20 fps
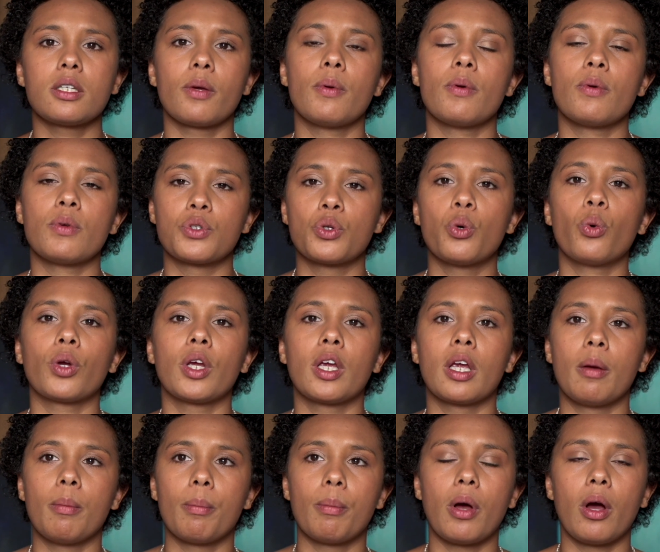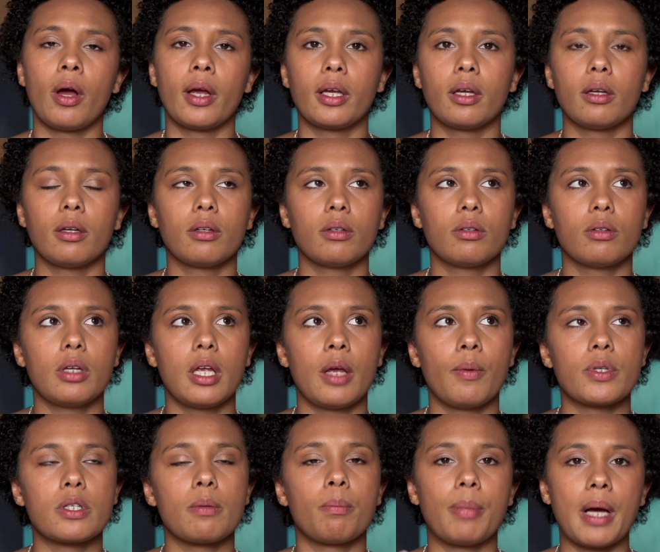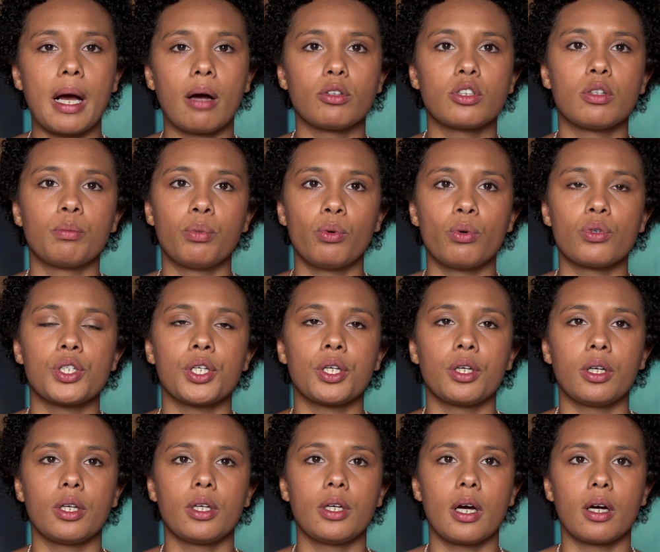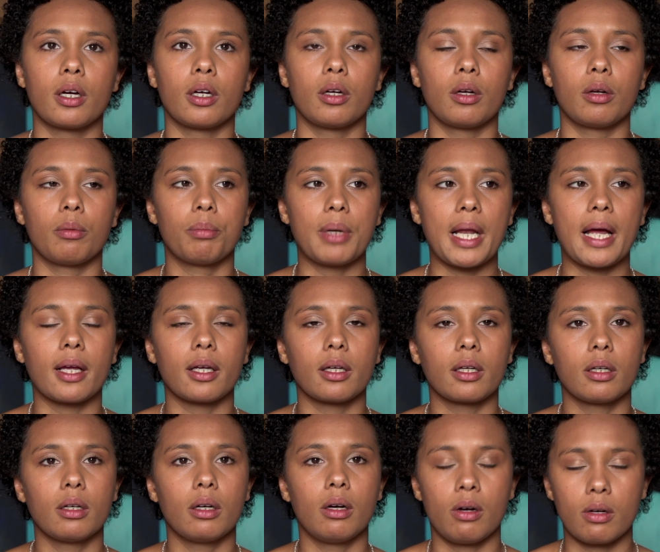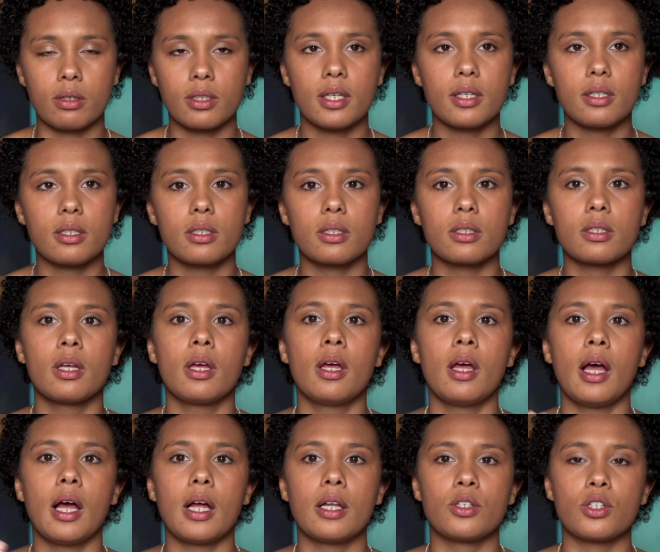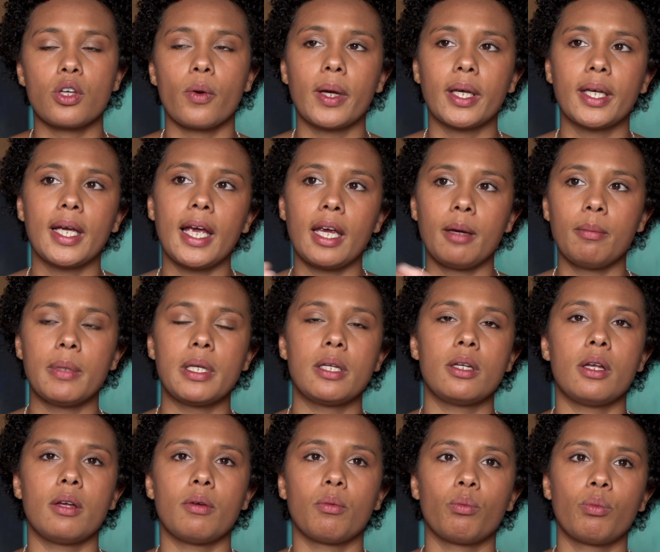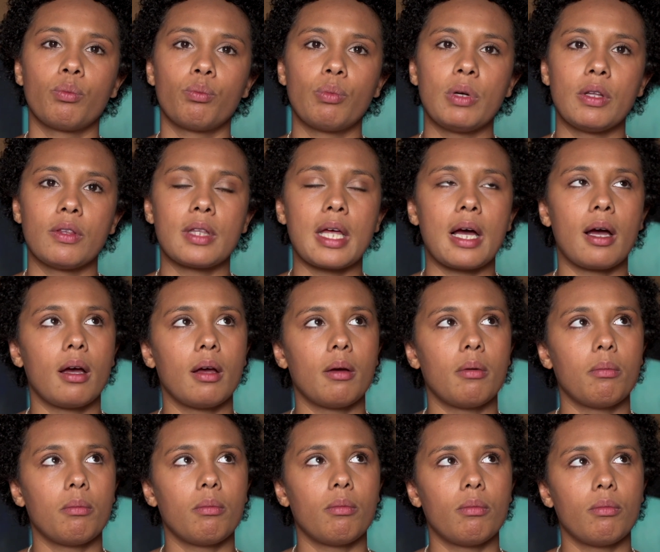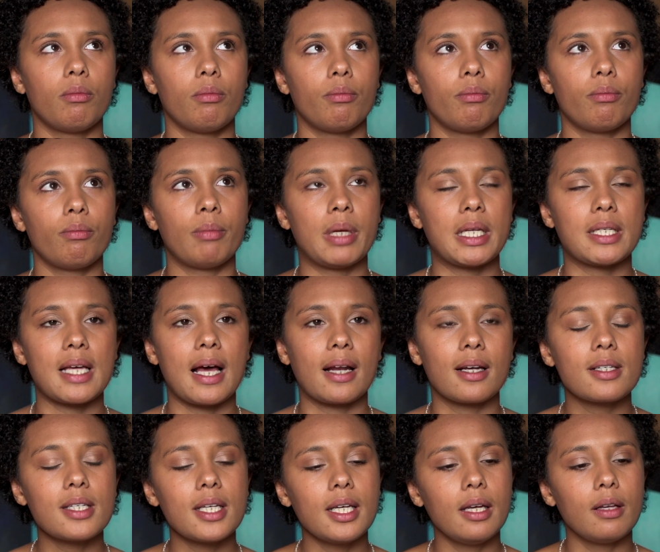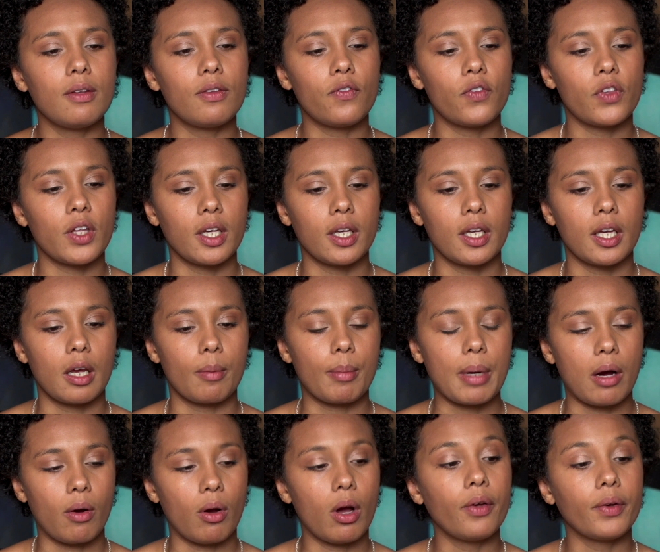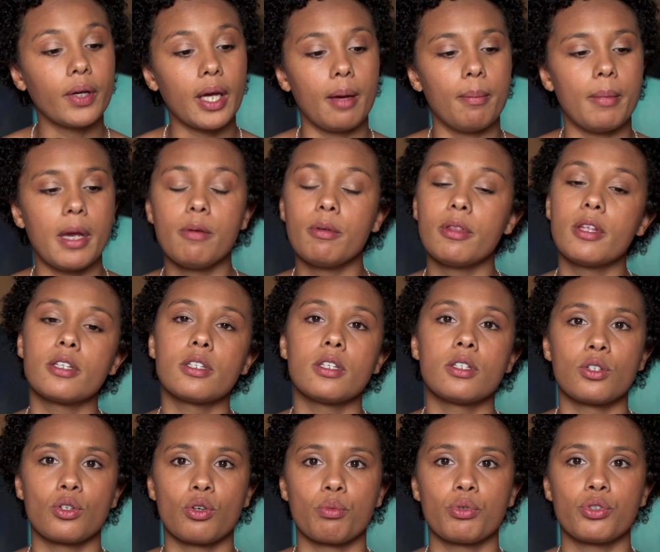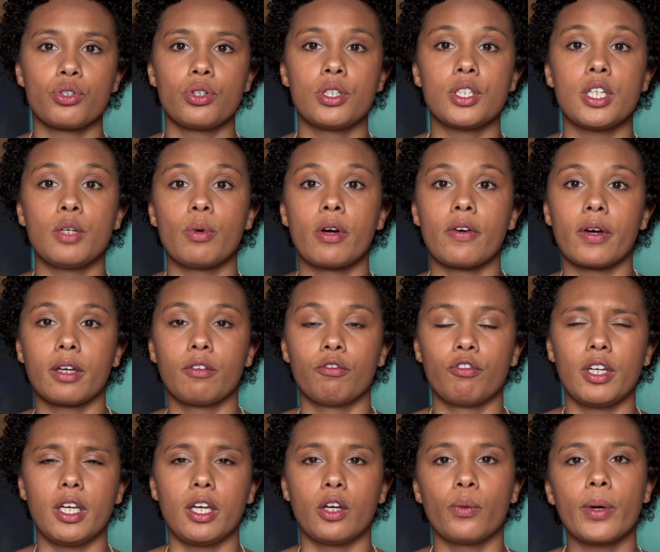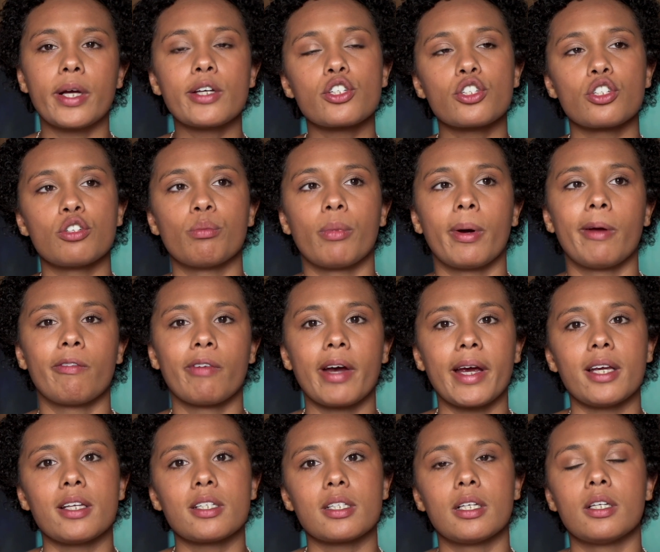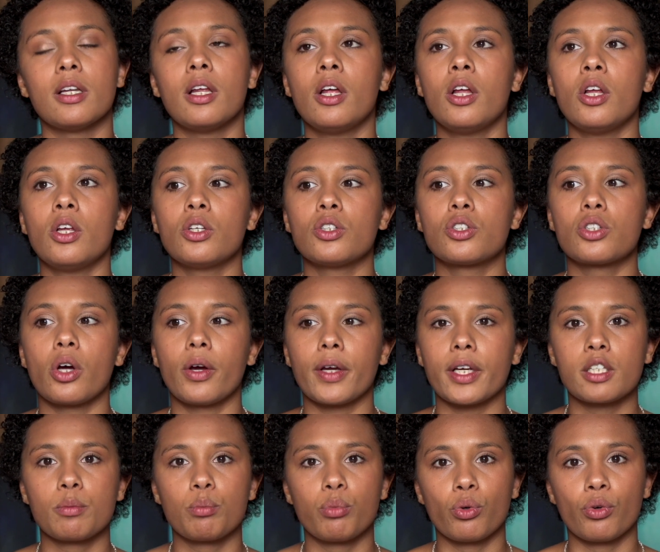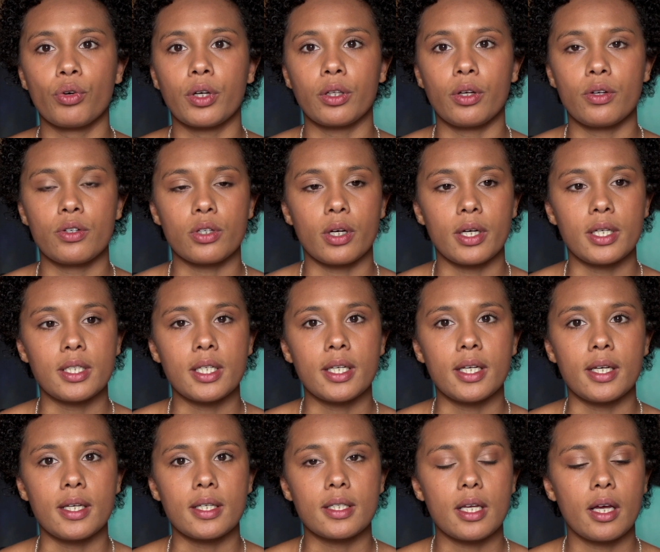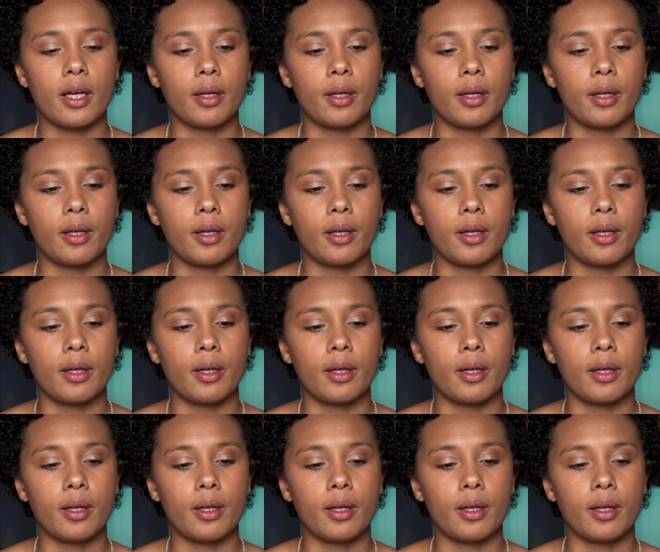So it was talking, it was about supporting young black artists. And so I came in it with that mentality of thinking about, okay, maybe this is an opportunity where I can really question my race and start exploring those ideas.